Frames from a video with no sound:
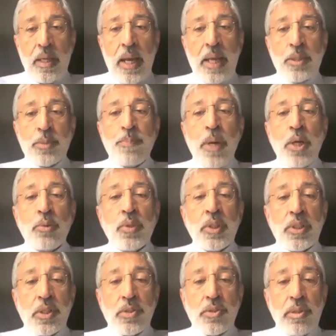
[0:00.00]
As bone
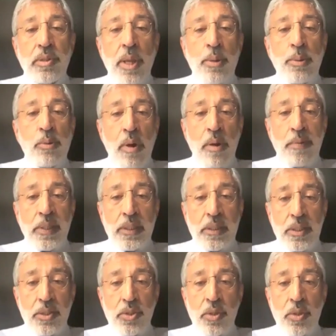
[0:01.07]
is a slow-growing
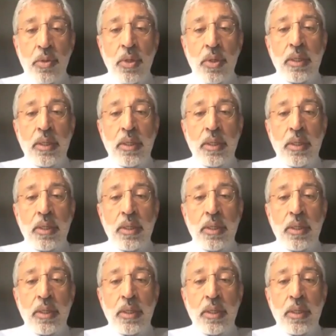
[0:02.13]
tissue,